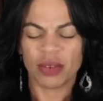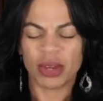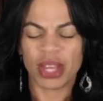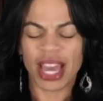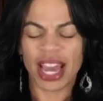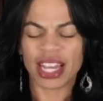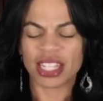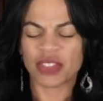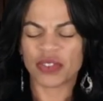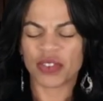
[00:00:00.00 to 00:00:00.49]

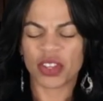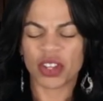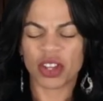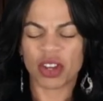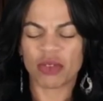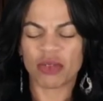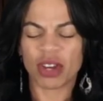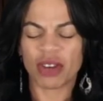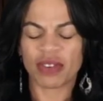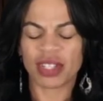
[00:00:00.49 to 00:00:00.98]
We ask for
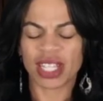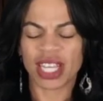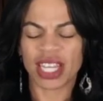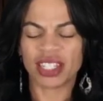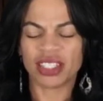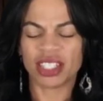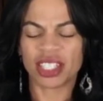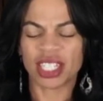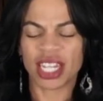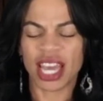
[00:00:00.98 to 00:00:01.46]
your
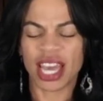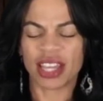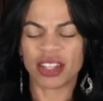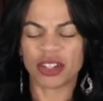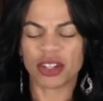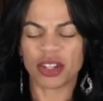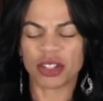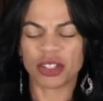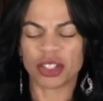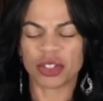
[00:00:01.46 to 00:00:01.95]
revelation
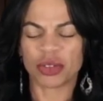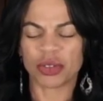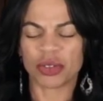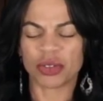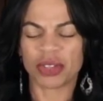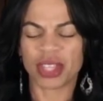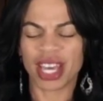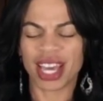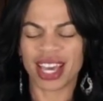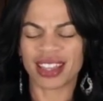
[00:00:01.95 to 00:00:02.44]
and your
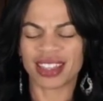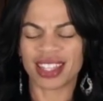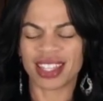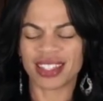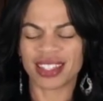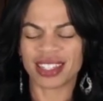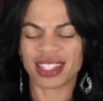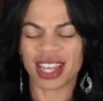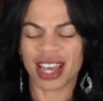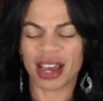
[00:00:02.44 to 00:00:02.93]
truth at
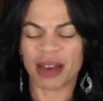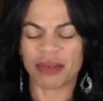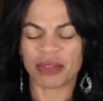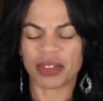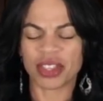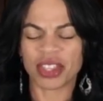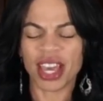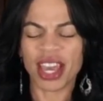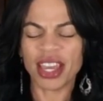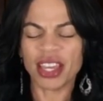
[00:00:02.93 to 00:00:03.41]
this time.
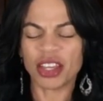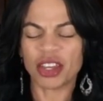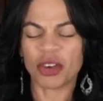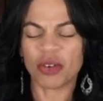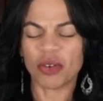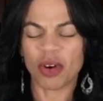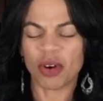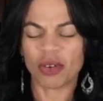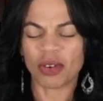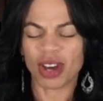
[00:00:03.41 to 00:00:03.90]
Thank
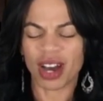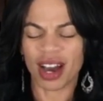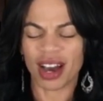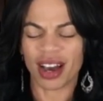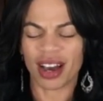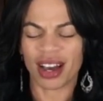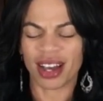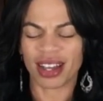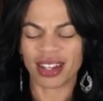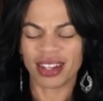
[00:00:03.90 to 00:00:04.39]
you, oh
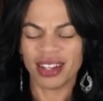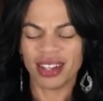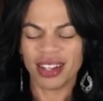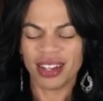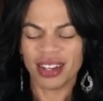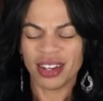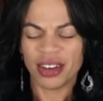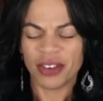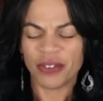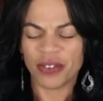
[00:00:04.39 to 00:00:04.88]
God,
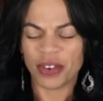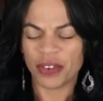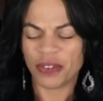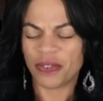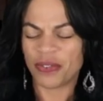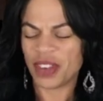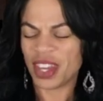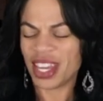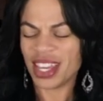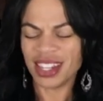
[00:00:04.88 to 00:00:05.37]
for
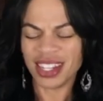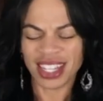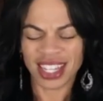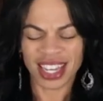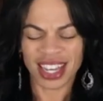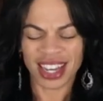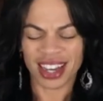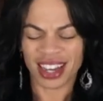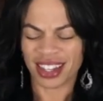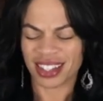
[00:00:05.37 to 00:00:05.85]

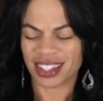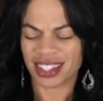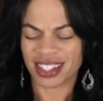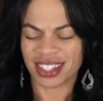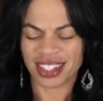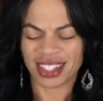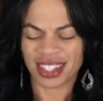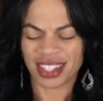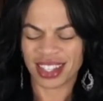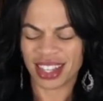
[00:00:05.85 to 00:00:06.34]
feeding
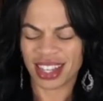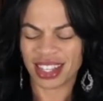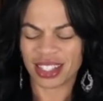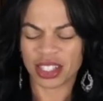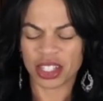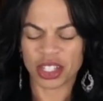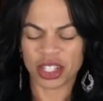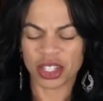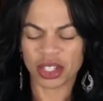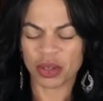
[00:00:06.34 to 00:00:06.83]
us
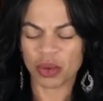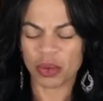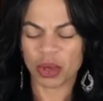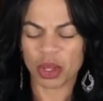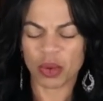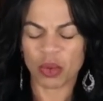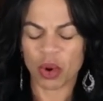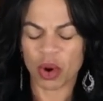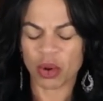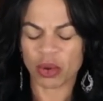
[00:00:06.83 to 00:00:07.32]
until
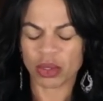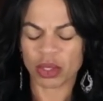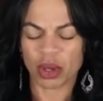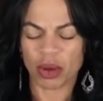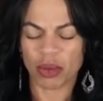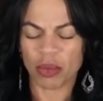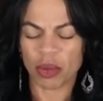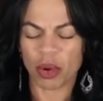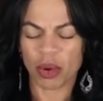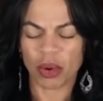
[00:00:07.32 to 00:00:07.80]
we want
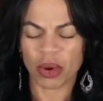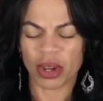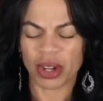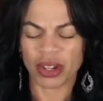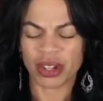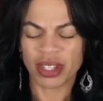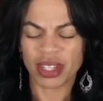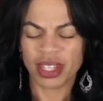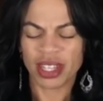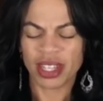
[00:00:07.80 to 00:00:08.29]
no
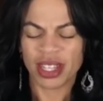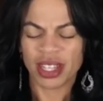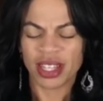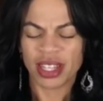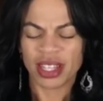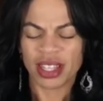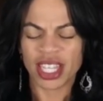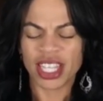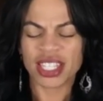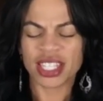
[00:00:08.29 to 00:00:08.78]
more.
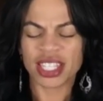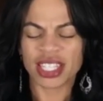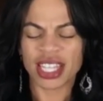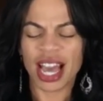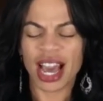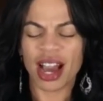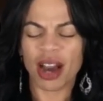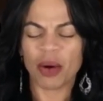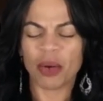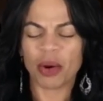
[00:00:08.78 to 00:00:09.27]
This is
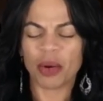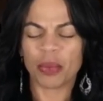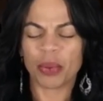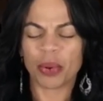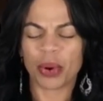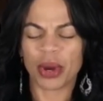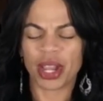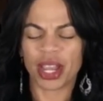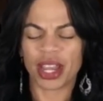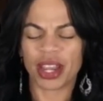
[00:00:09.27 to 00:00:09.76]
our
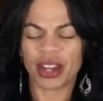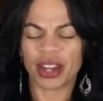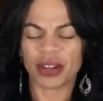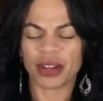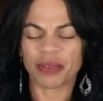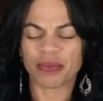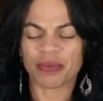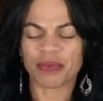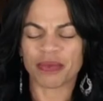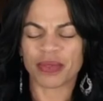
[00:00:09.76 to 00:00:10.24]

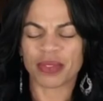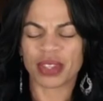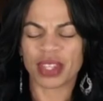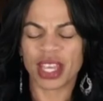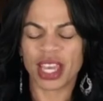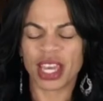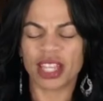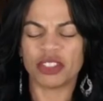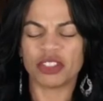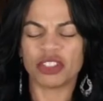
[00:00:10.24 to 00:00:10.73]
prayer.
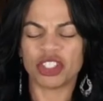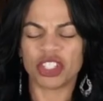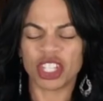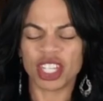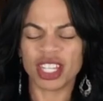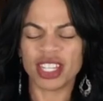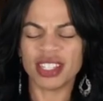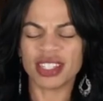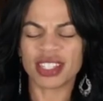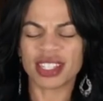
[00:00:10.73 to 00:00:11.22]
In
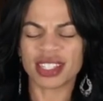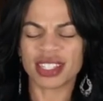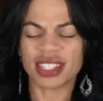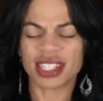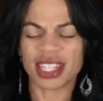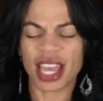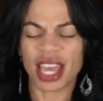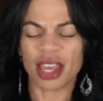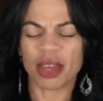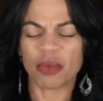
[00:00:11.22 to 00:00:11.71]

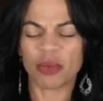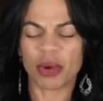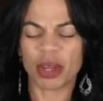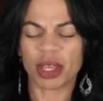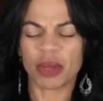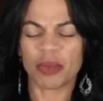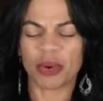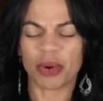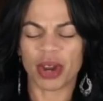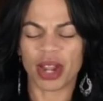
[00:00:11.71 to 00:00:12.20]
Jesus' name
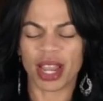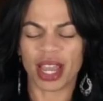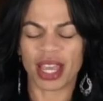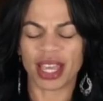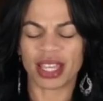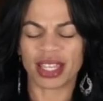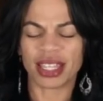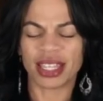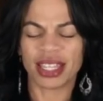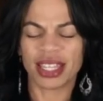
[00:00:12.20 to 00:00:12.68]
we
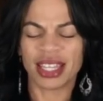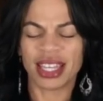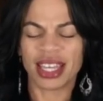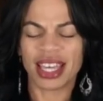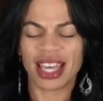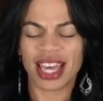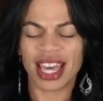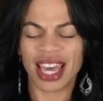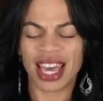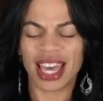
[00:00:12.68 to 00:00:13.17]
pray.
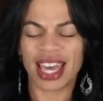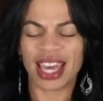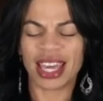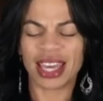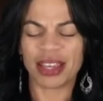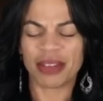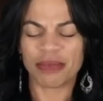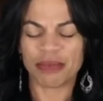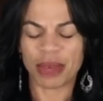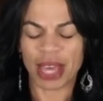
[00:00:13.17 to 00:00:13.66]

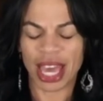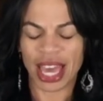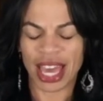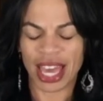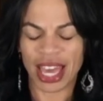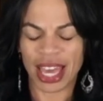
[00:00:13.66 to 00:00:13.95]
Amen.